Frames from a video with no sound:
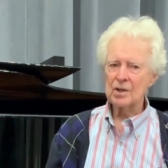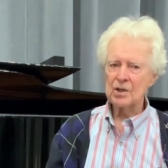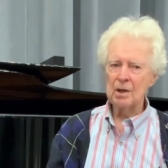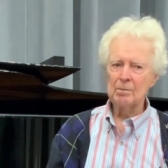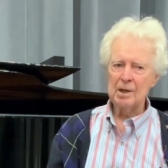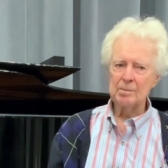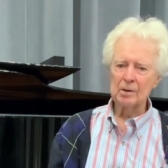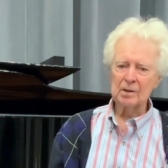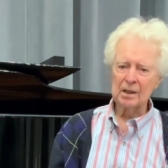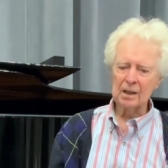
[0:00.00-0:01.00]
some
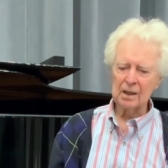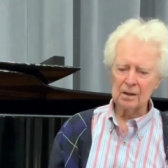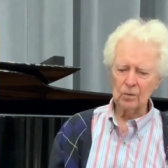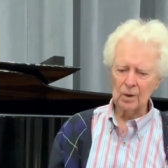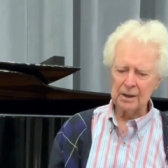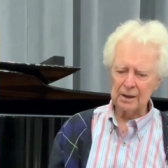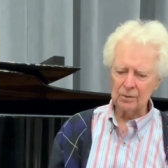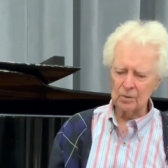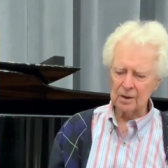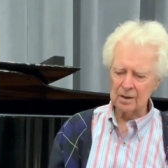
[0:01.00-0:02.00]
people can get away
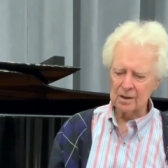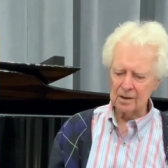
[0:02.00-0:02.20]
with